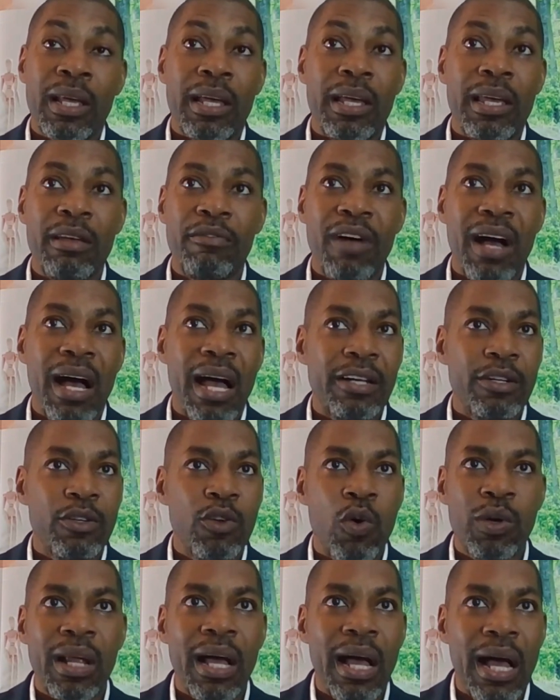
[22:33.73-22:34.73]
if I
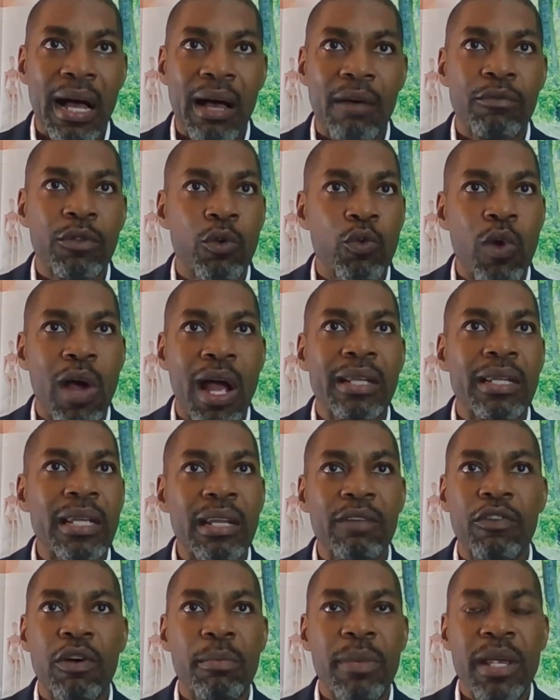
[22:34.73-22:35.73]
don't have the right
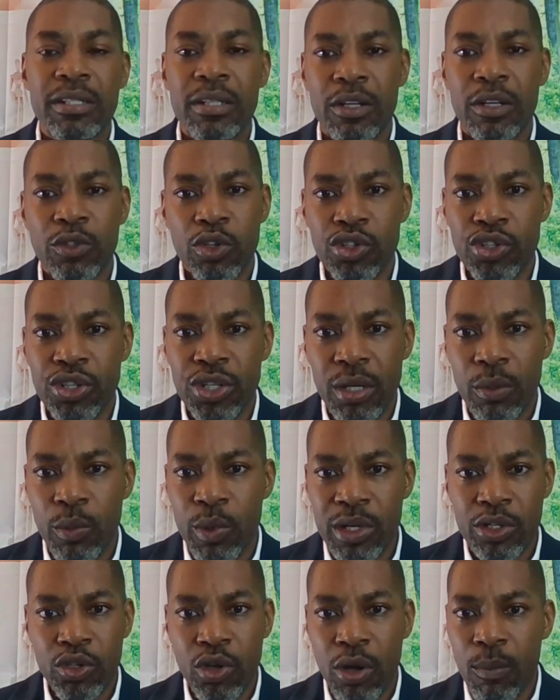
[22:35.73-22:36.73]
information to share
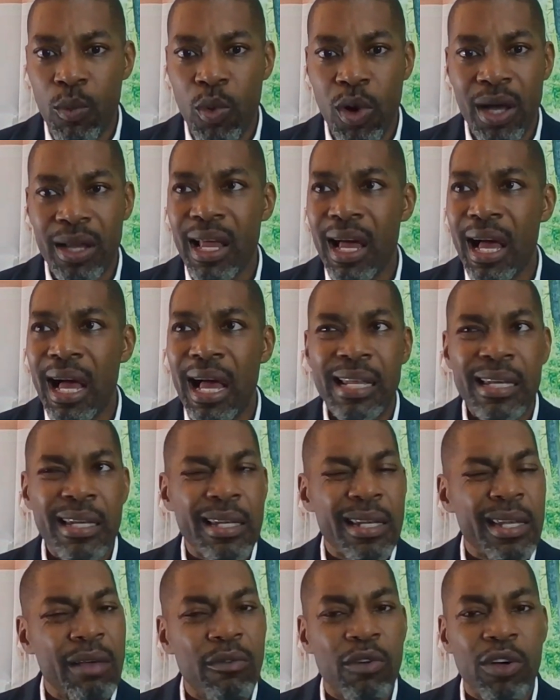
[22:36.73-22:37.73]
with someone, I'll
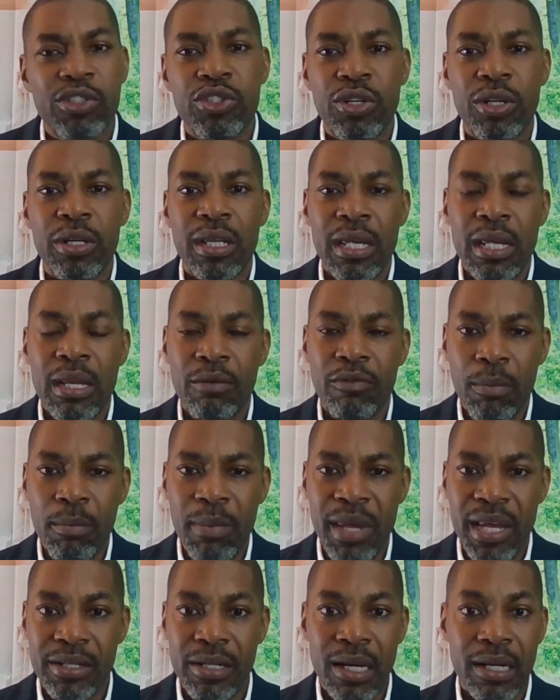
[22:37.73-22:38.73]
never share the
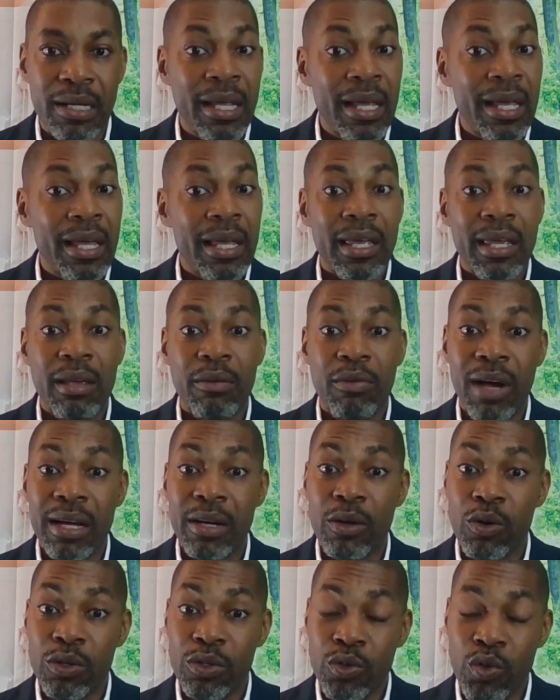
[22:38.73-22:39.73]
information. If I
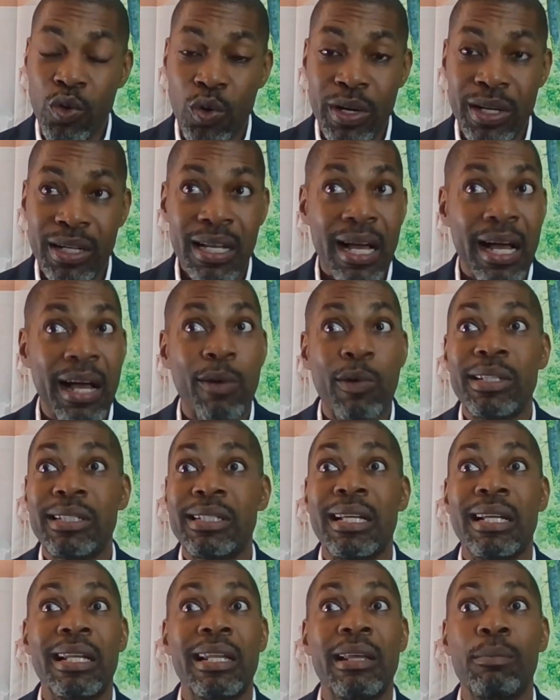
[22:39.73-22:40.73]
don't know it, I will
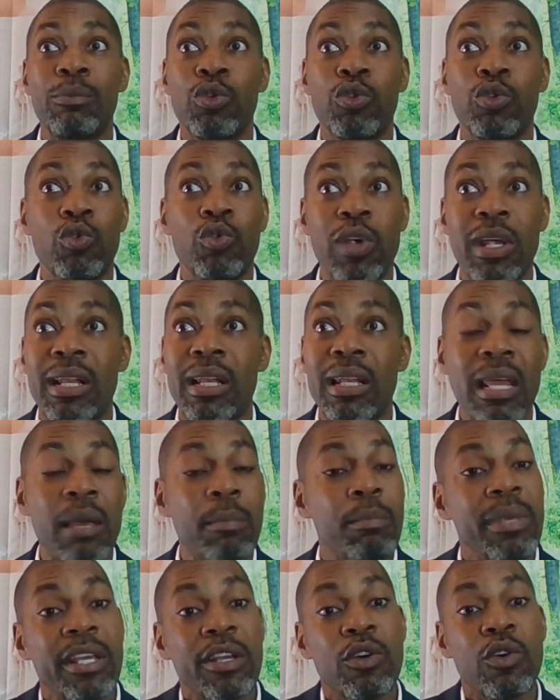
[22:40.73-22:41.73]
tell them straight,
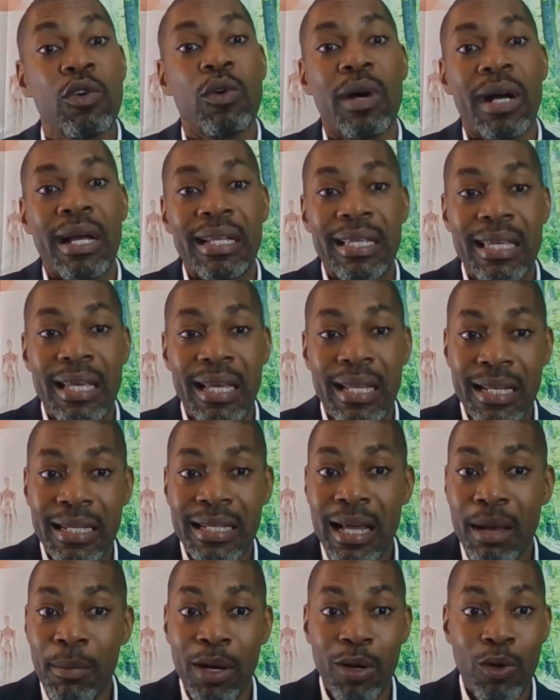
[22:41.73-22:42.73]
let me go and get it.
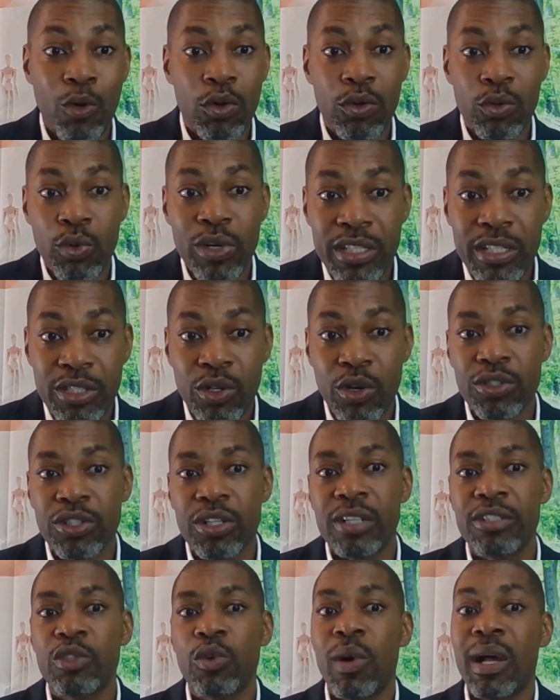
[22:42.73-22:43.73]
I'm a good
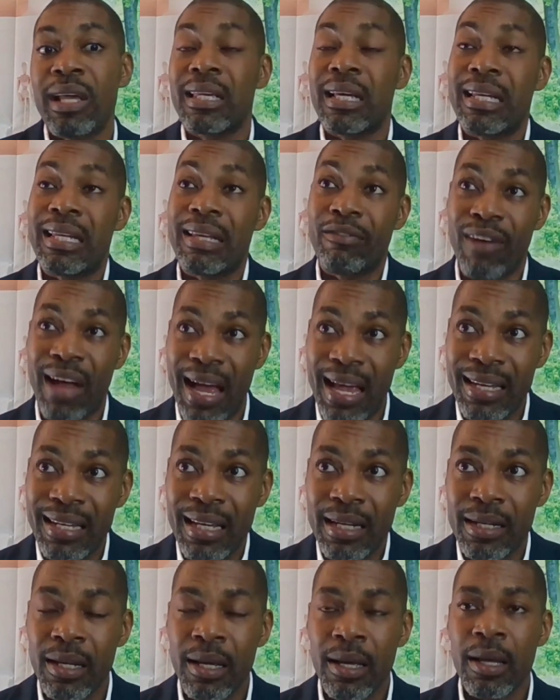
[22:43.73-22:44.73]
researcher, so I can
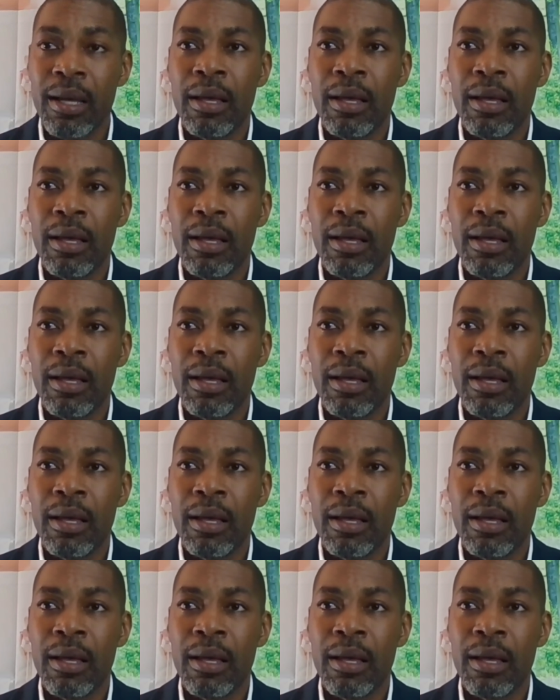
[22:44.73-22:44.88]
find it.